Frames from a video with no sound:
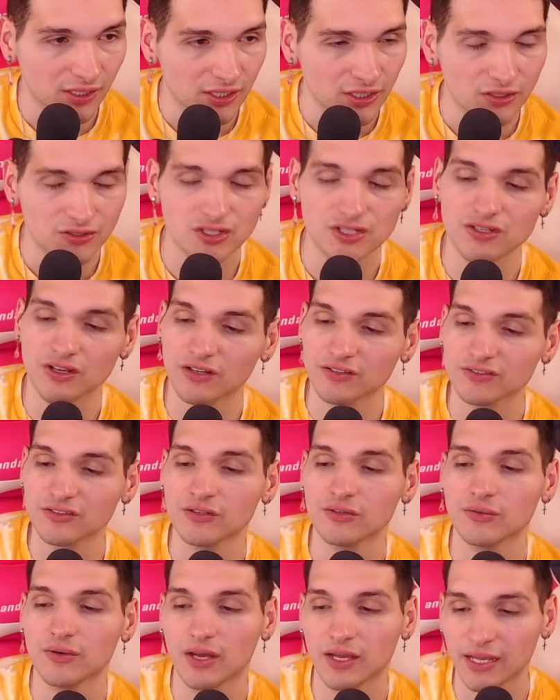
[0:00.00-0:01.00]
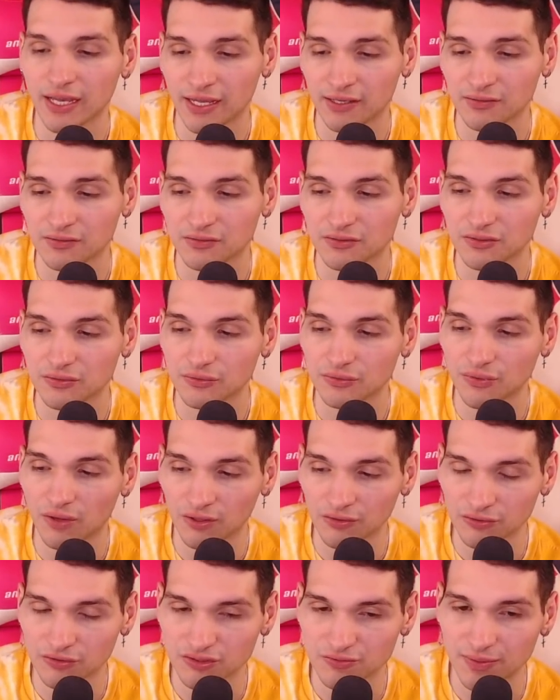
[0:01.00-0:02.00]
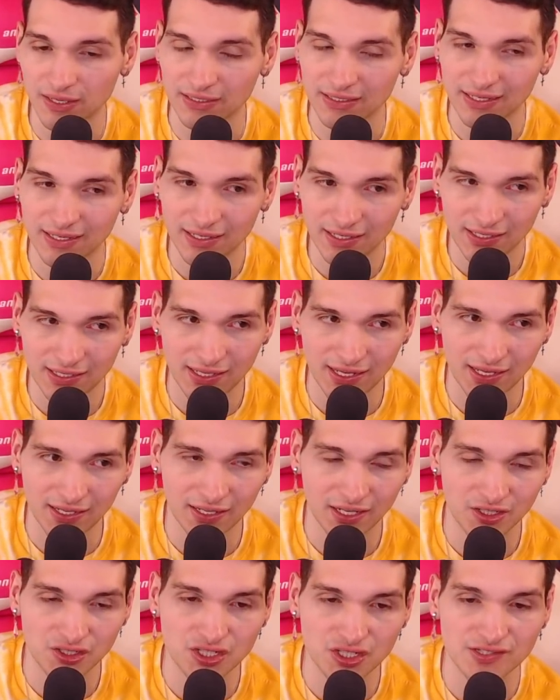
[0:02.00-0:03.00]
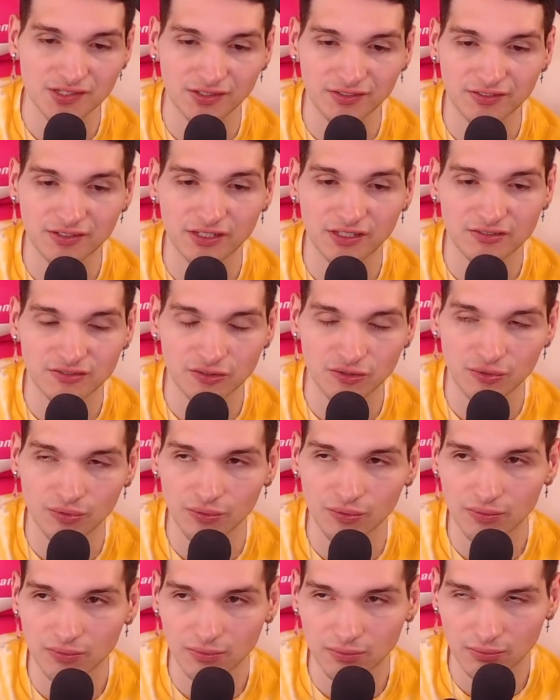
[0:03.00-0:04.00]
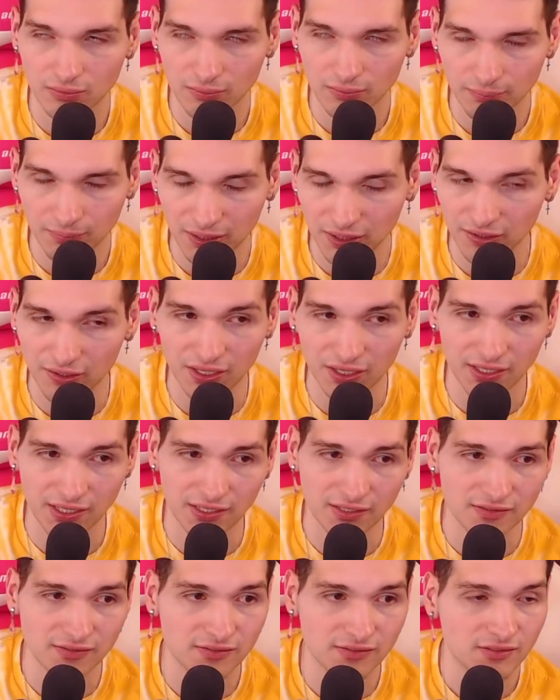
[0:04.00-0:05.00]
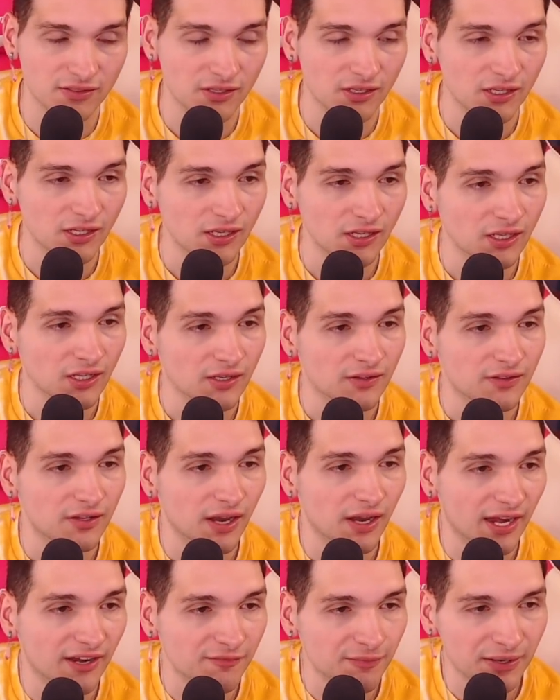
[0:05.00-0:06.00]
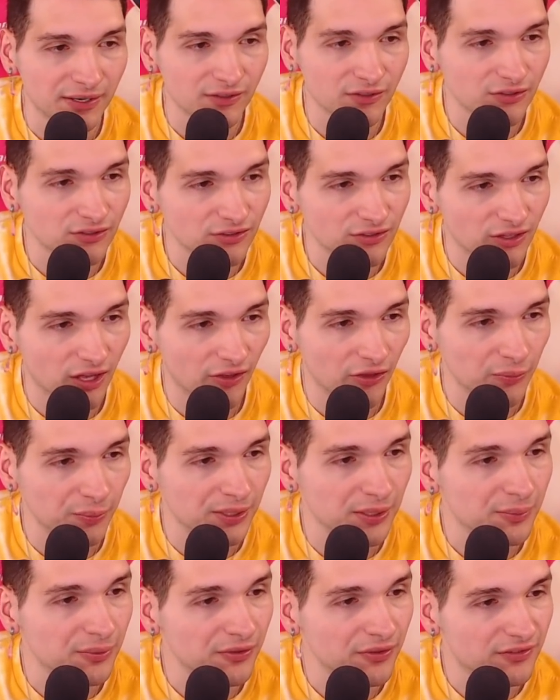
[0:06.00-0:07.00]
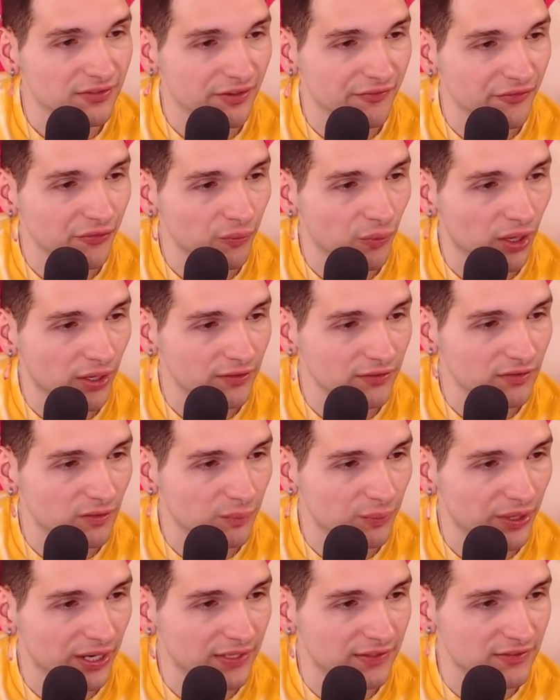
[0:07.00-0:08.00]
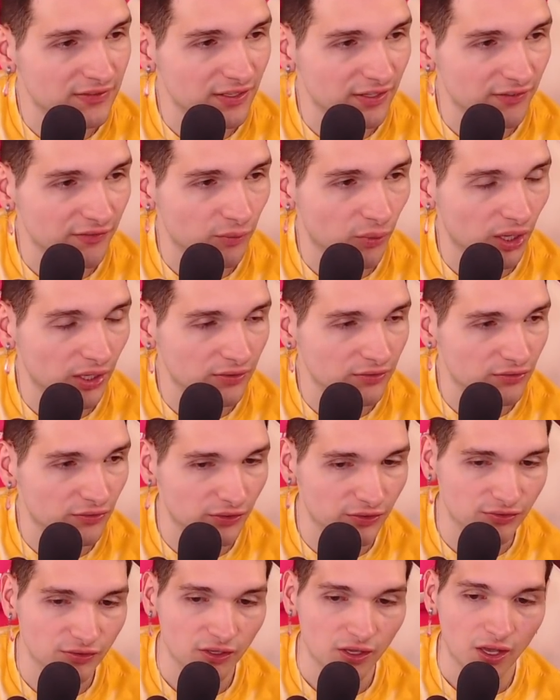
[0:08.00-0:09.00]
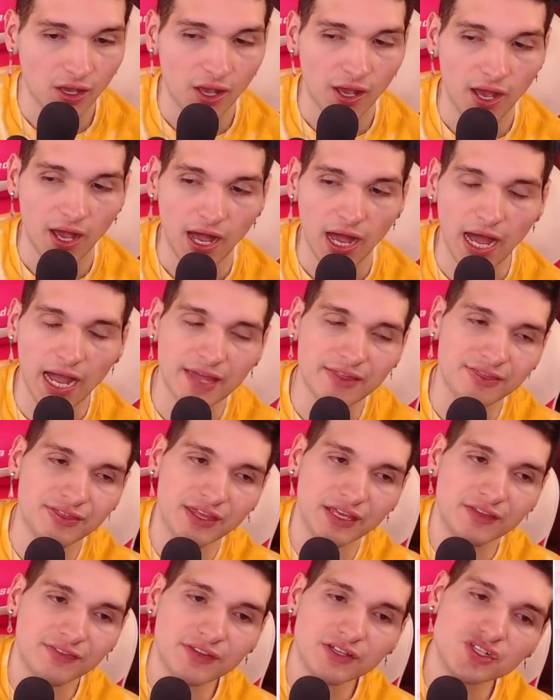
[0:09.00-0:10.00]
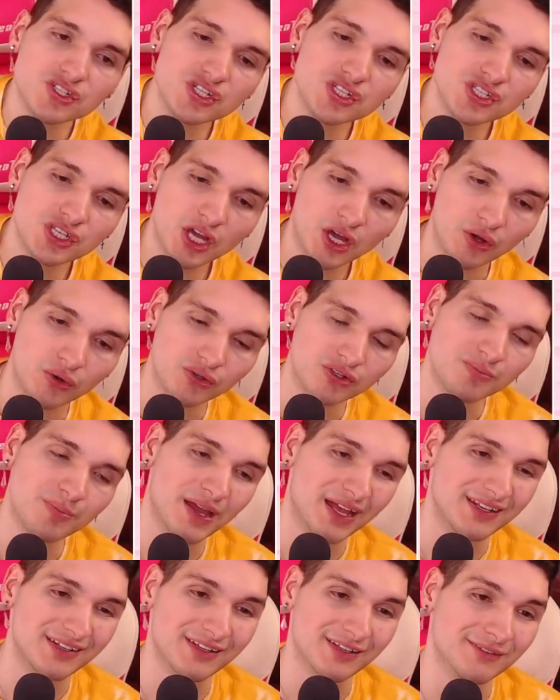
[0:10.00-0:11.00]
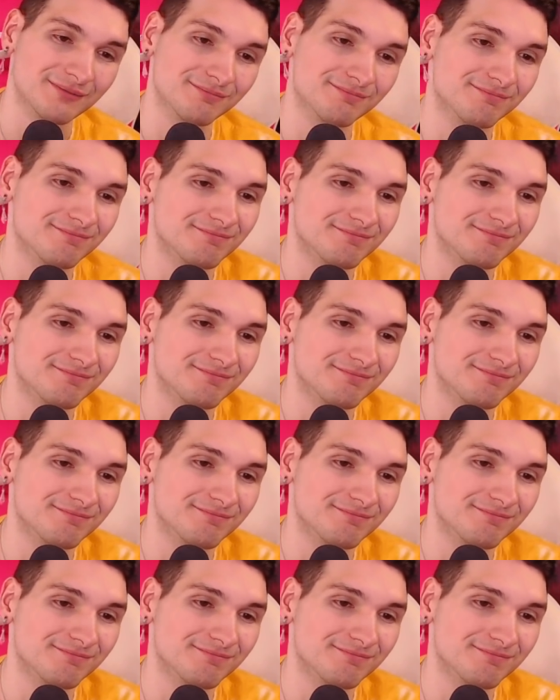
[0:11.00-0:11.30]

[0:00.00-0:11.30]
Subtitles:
She's also, again, with all due respect, an idiot, and she's listening to bigger idiots. The Nine of Pentacles is other people, the Seven of Wands upright, and the Ten of Wands reverse. I think that she's codependent.